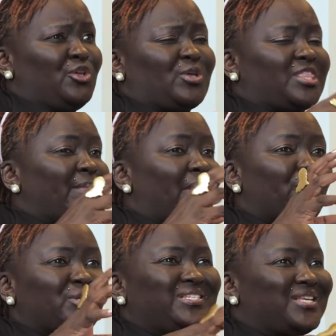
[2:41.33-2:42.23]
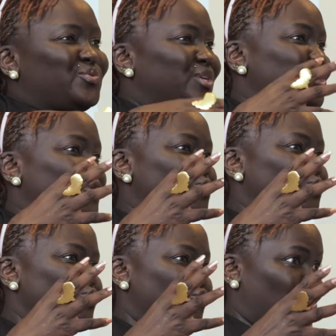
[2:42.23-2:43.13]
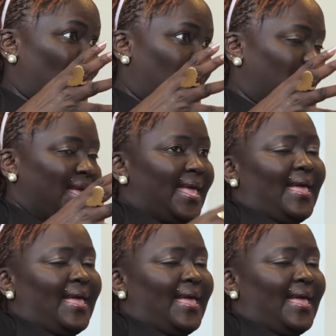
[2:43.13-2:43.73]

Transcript: So I think my body just went into shock.